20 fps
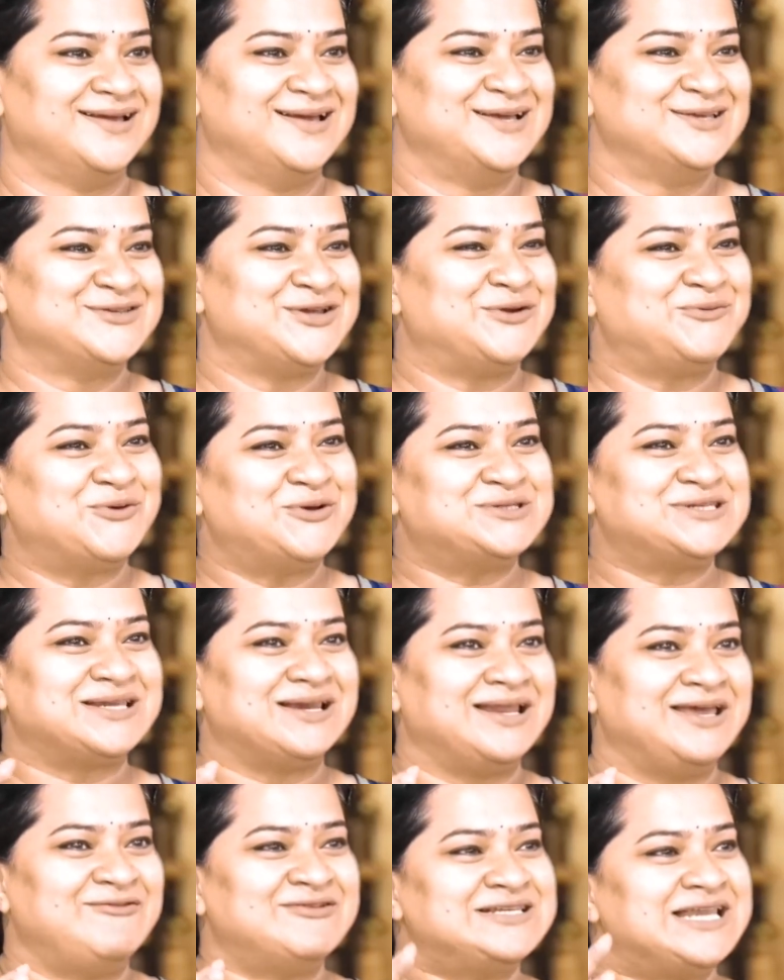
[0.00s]
So
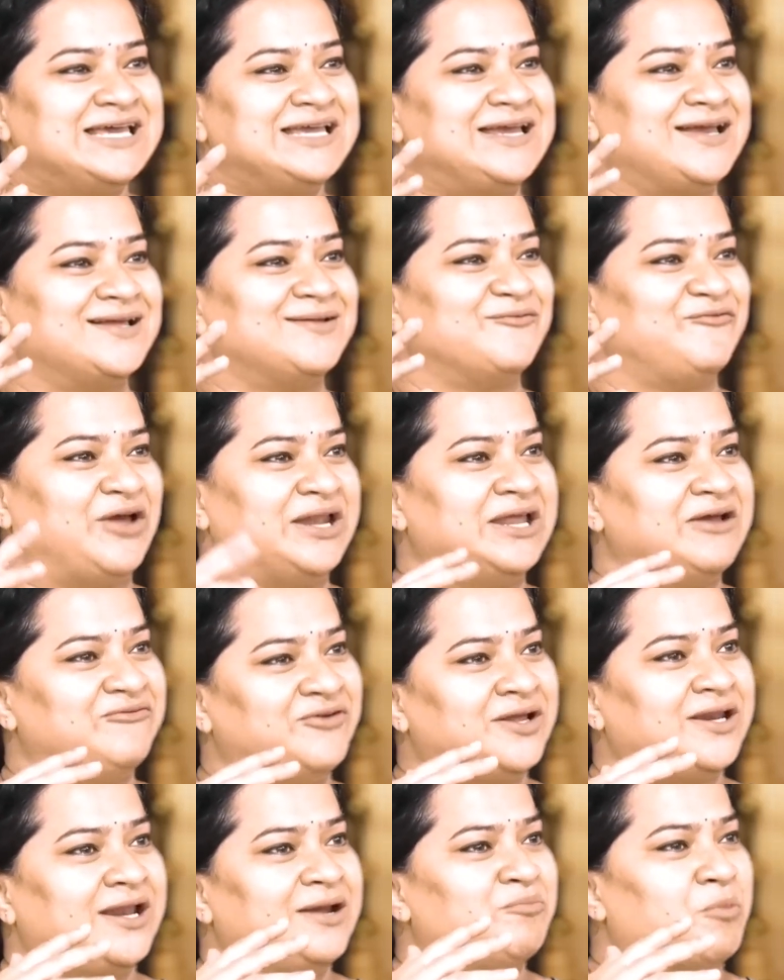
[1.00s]
he was like, whenever
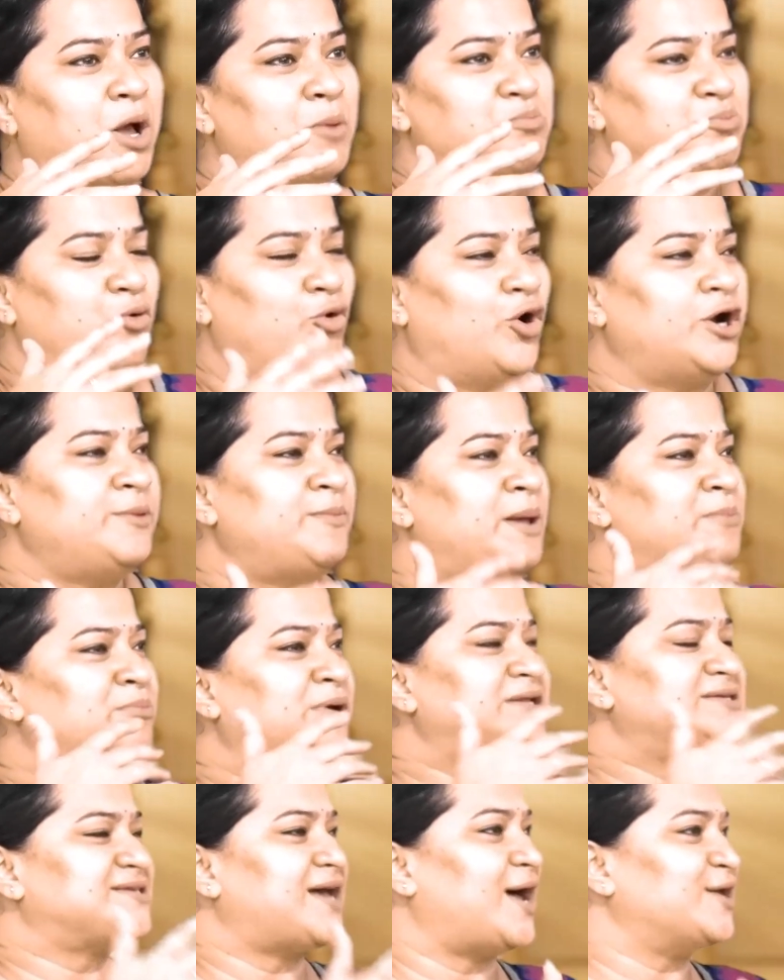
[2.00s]
a board member
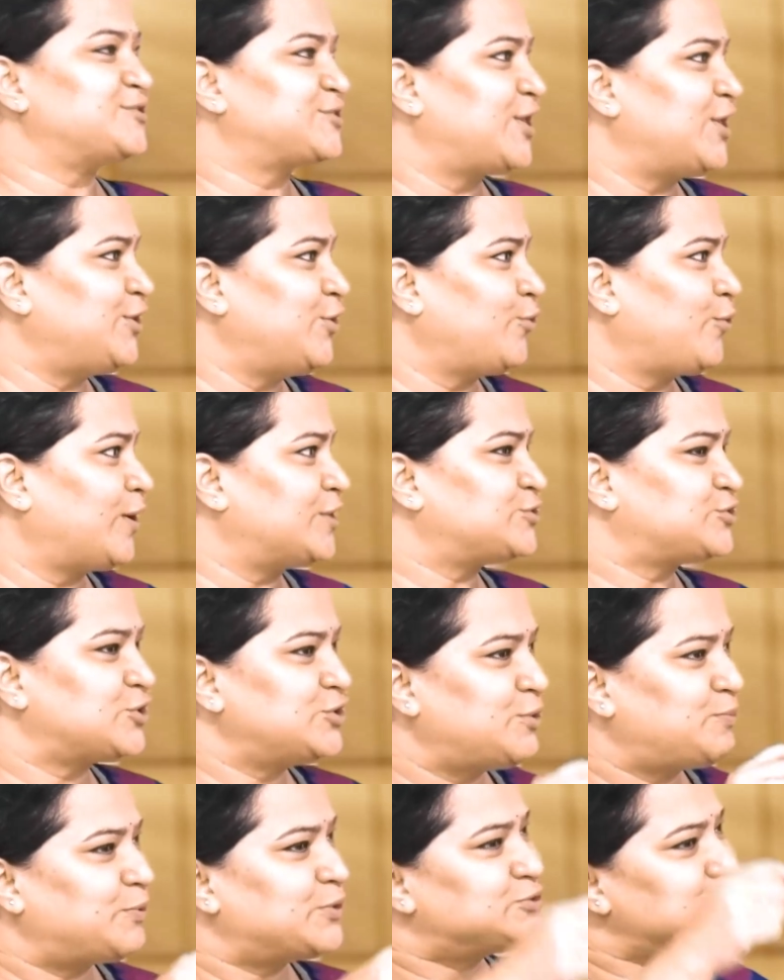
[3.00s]
is asking you a question, the
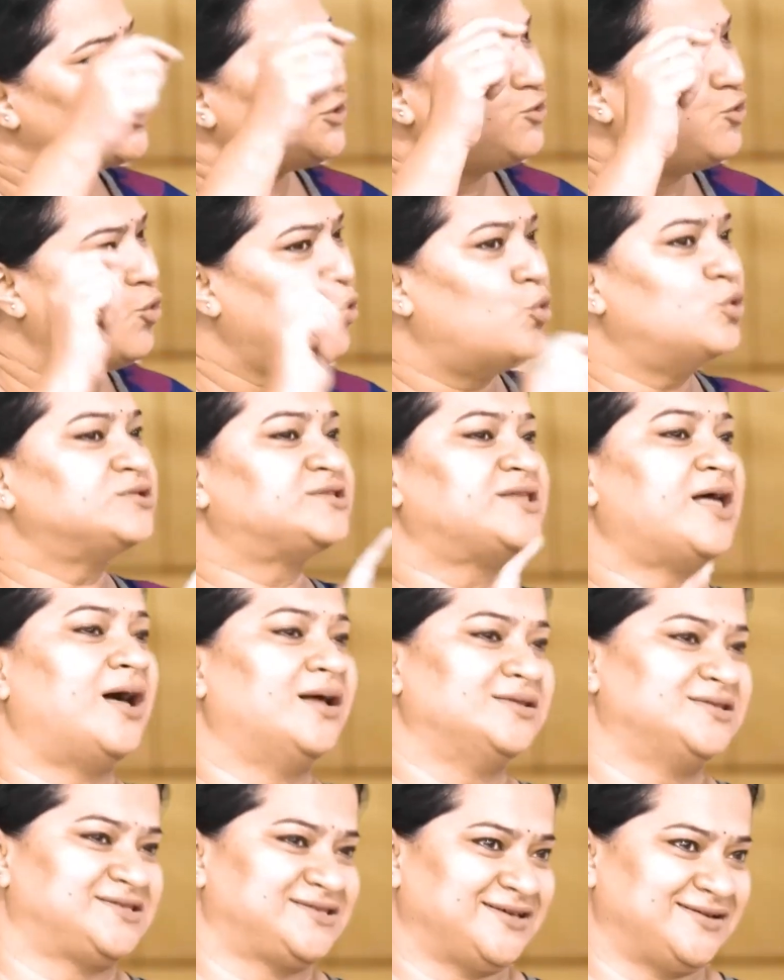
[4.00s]
person knows the
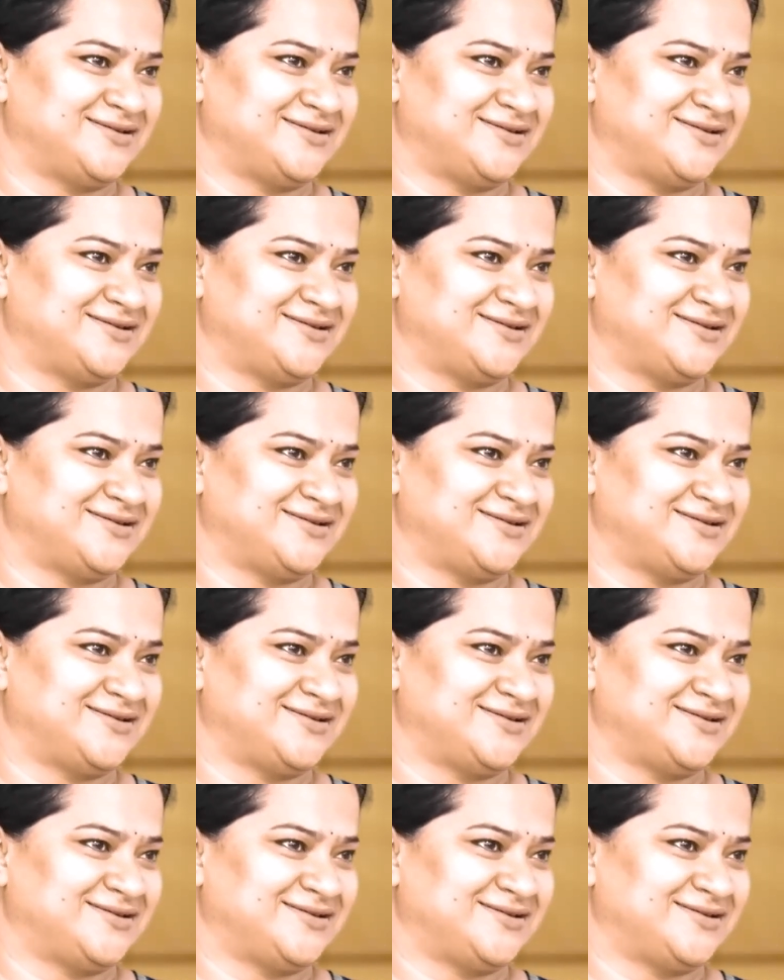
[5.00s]
answer.